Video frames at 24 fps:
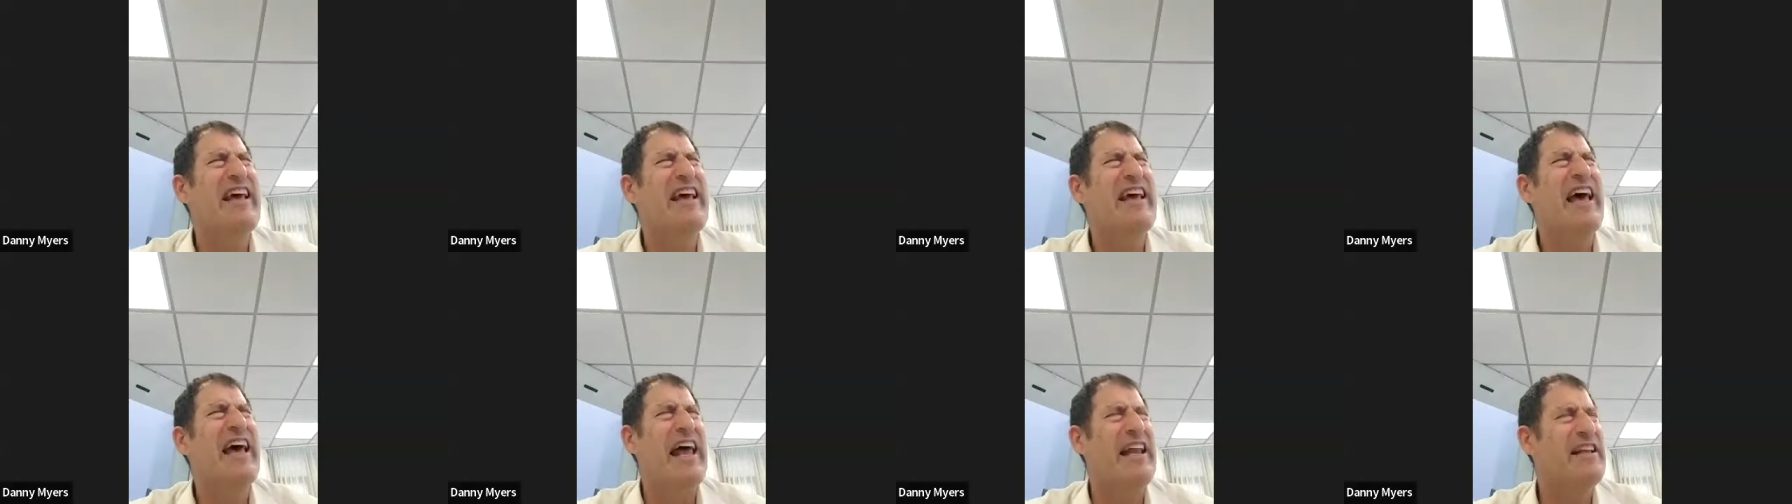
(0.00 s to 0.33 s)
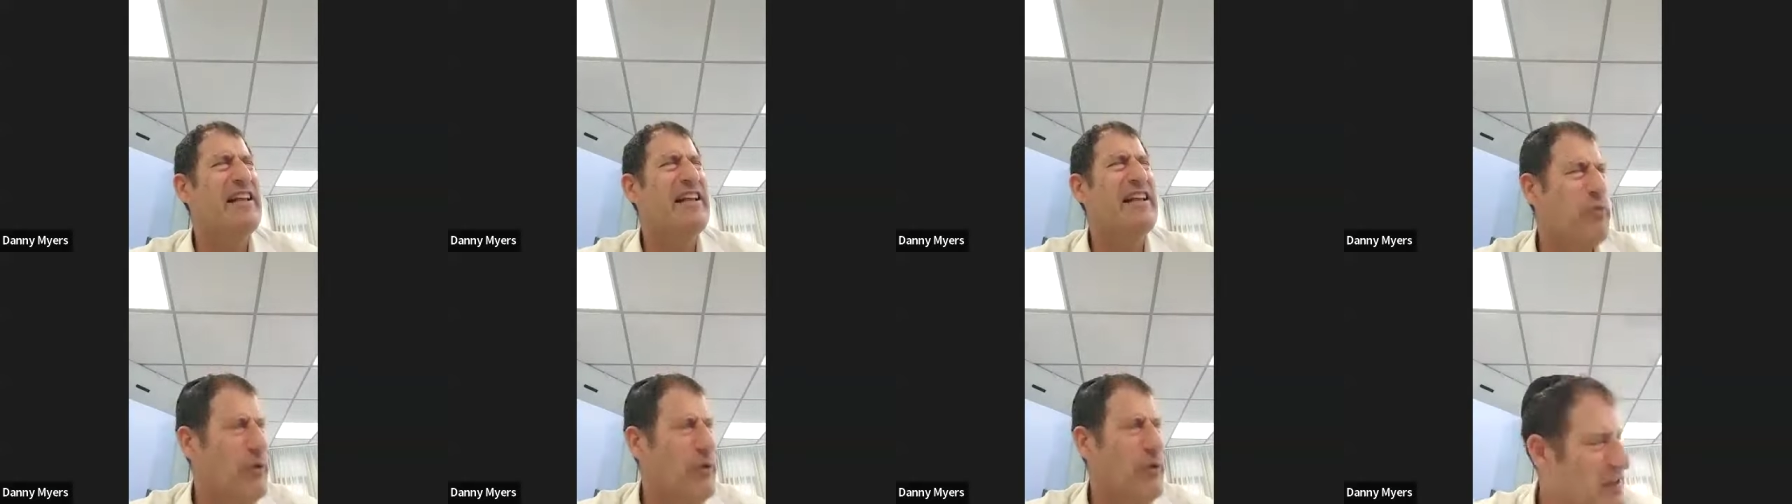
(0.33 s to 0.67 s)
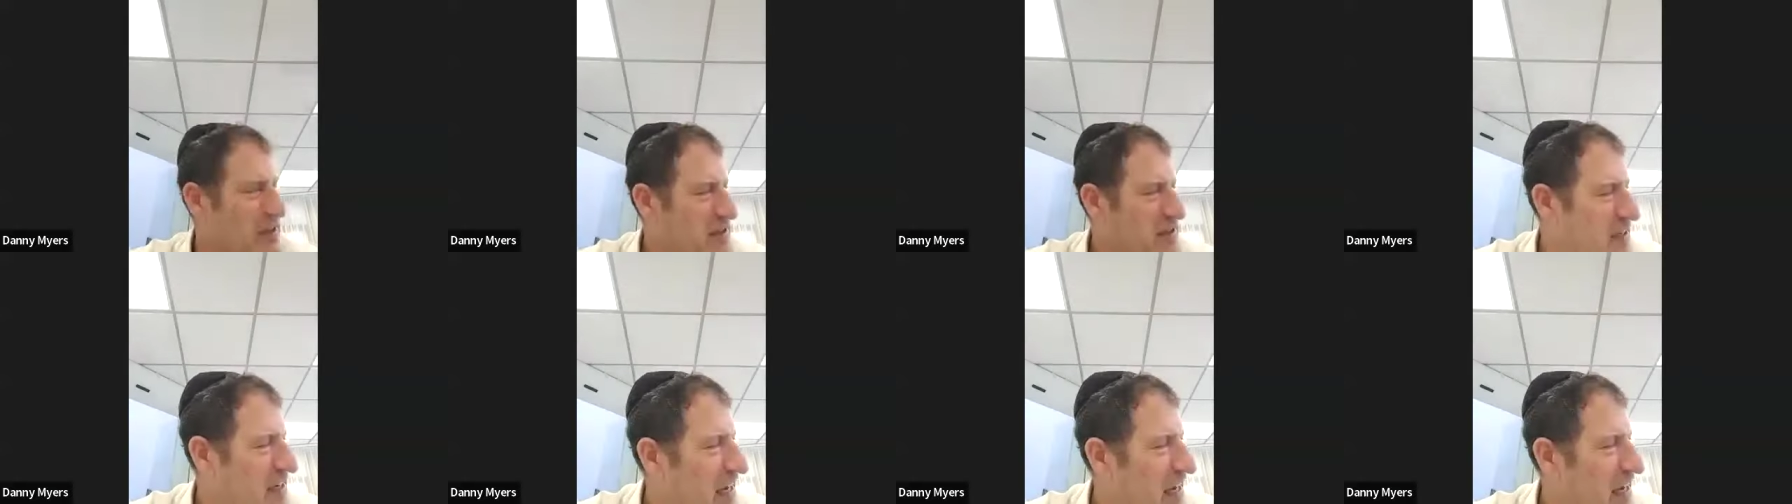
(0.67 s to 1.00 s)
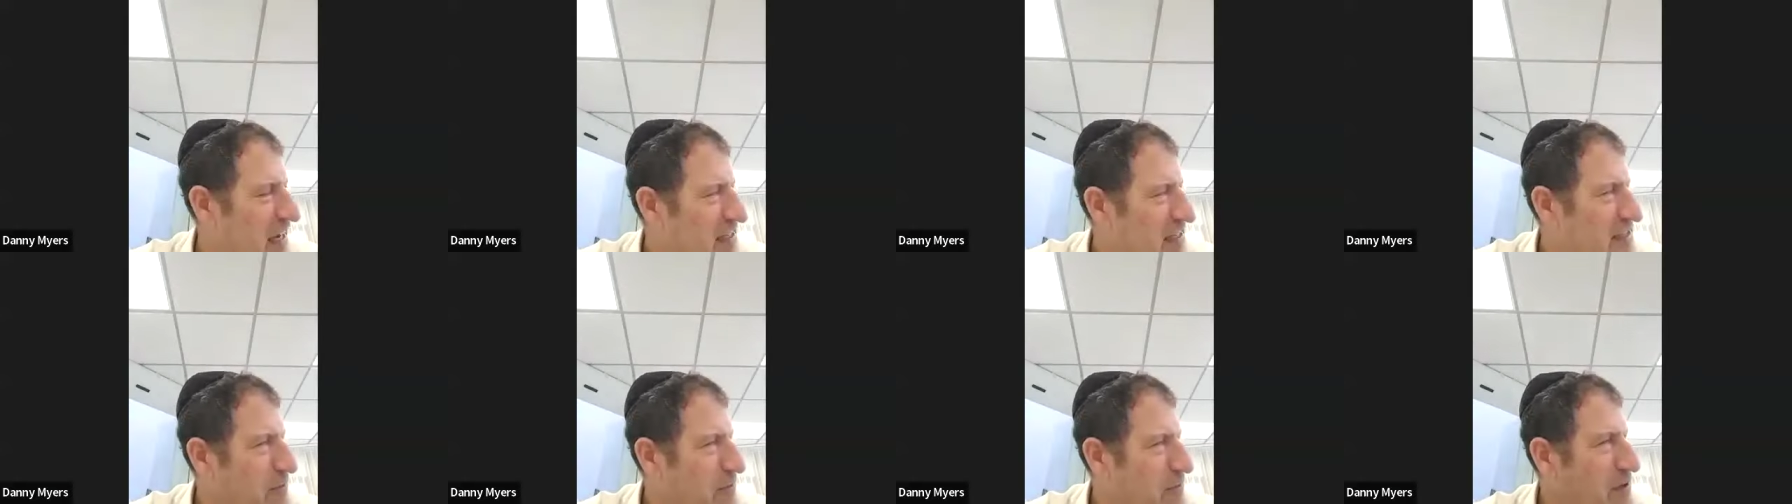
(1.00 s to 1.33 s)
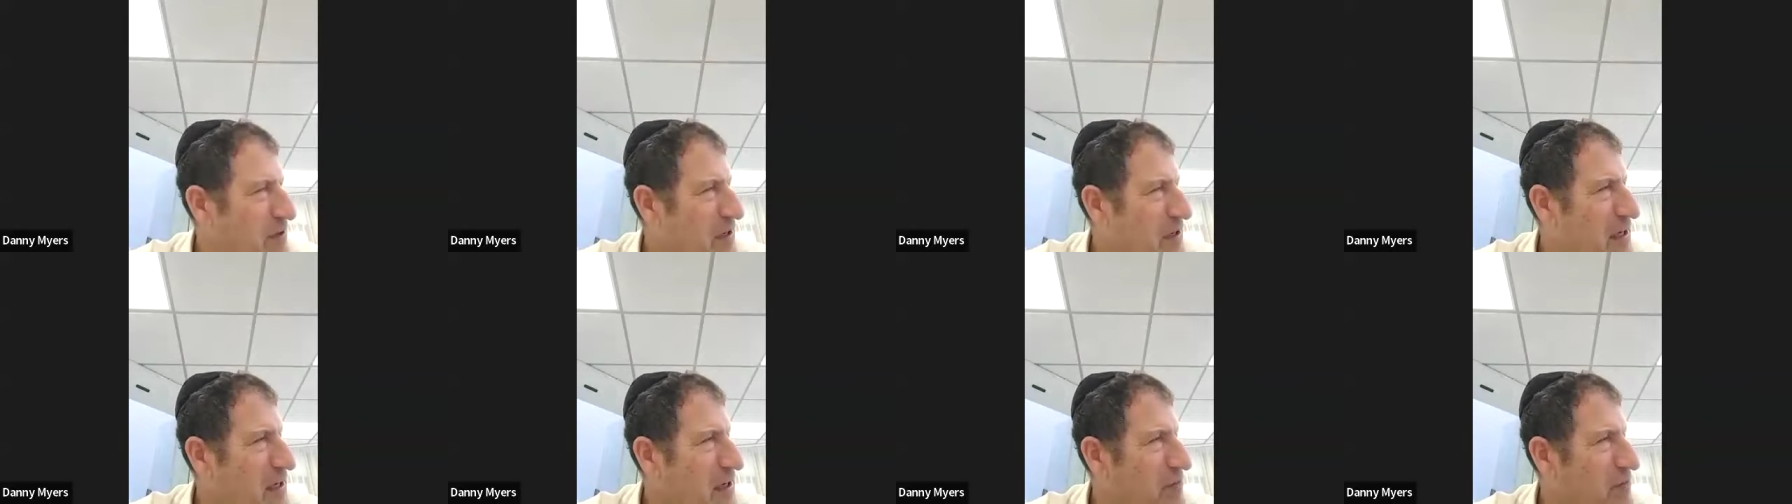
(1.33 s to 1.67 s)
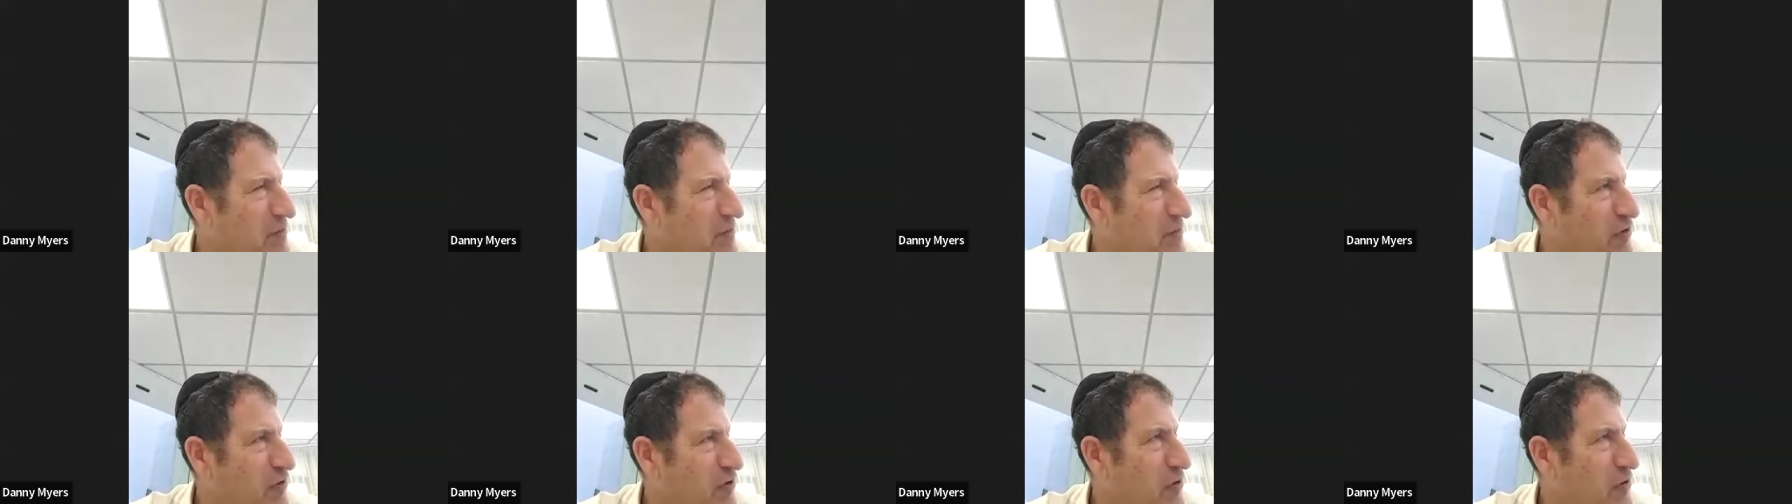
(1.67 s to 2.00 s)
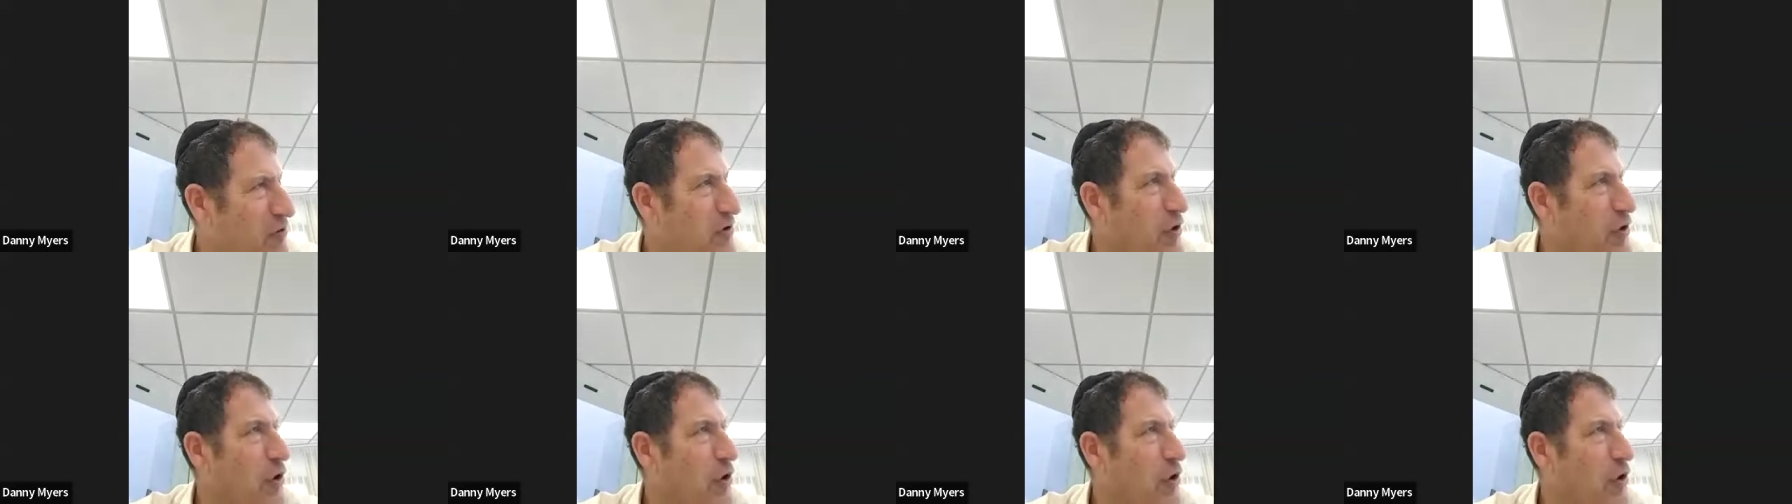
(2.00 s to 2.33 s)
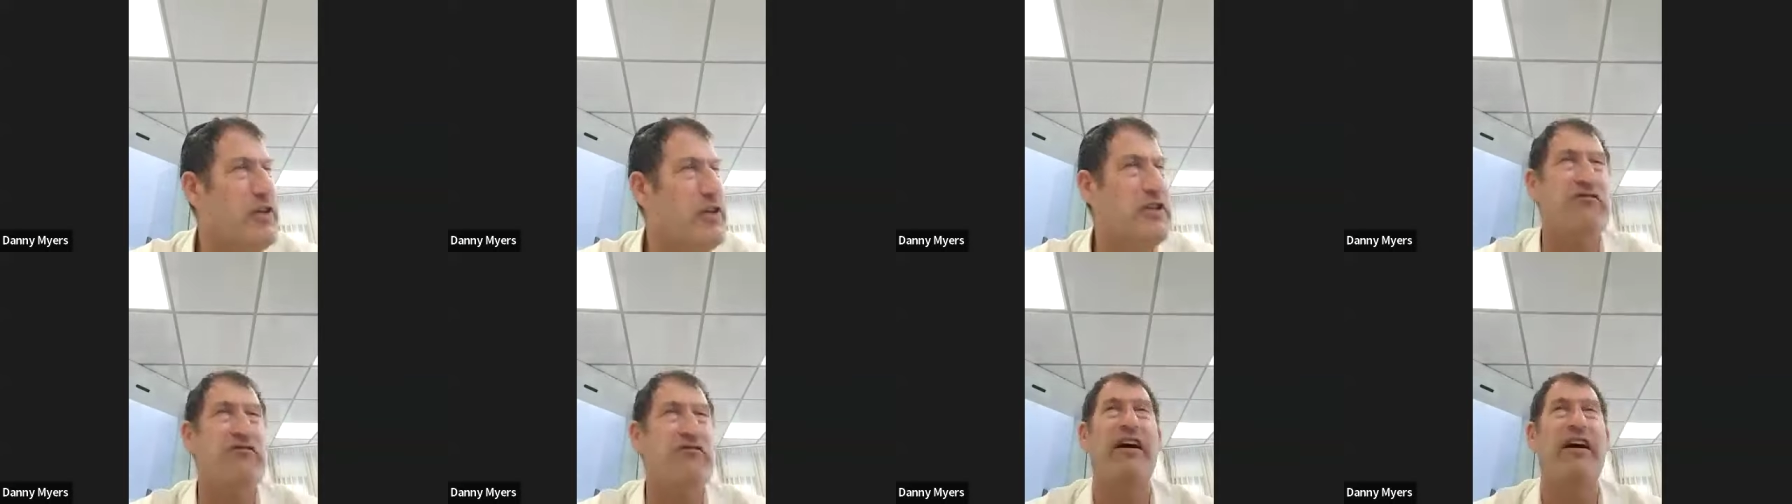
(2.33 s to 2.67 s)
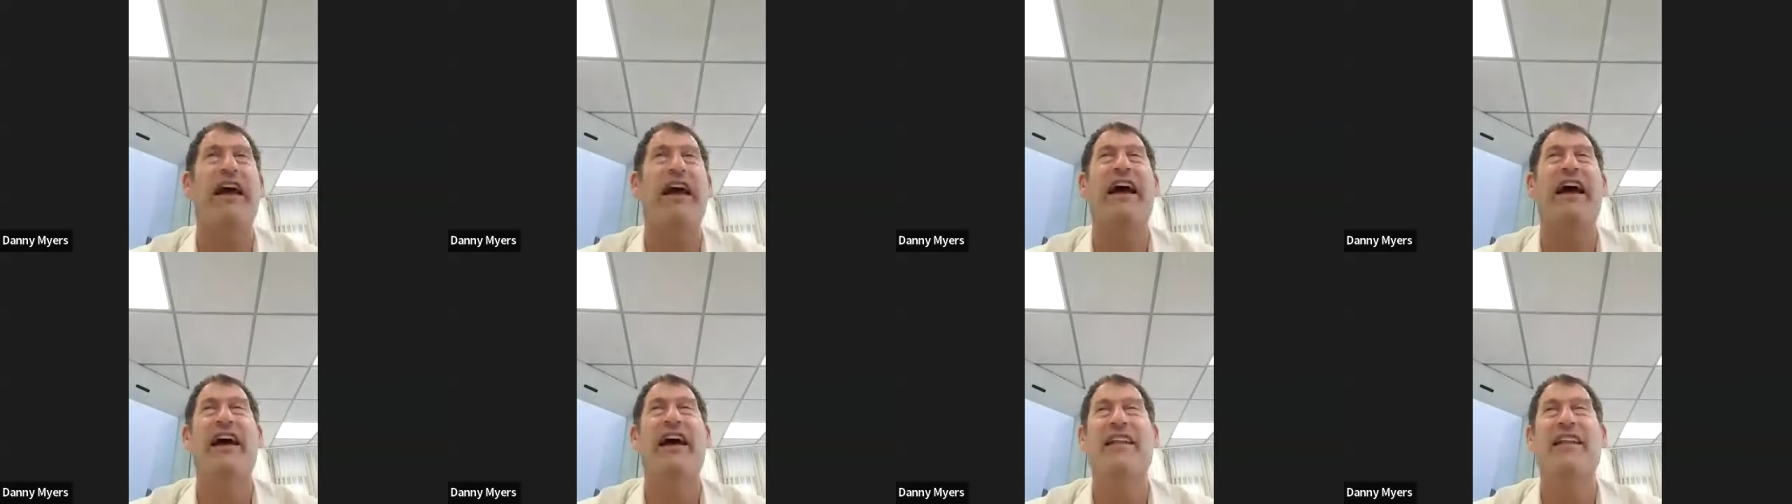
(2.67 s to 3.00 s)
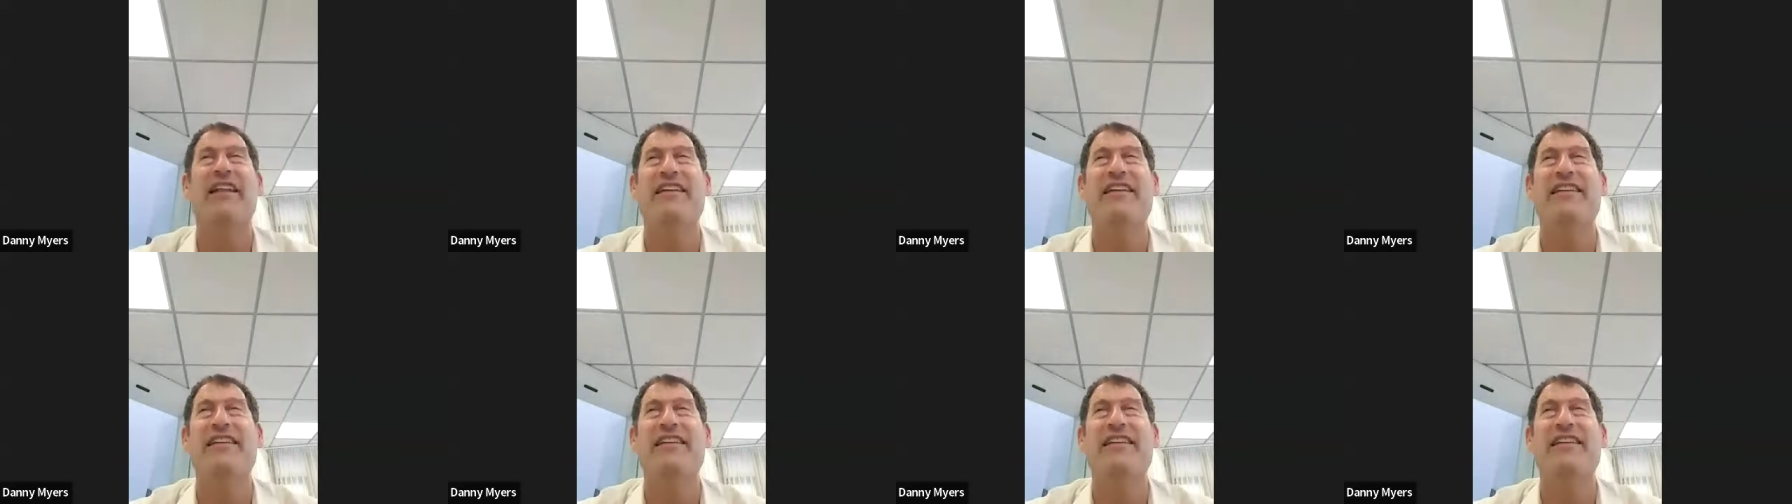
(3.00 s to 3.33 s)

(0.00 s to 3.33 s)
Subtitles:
And what is the concept in Hebrew of Ko Yisrael?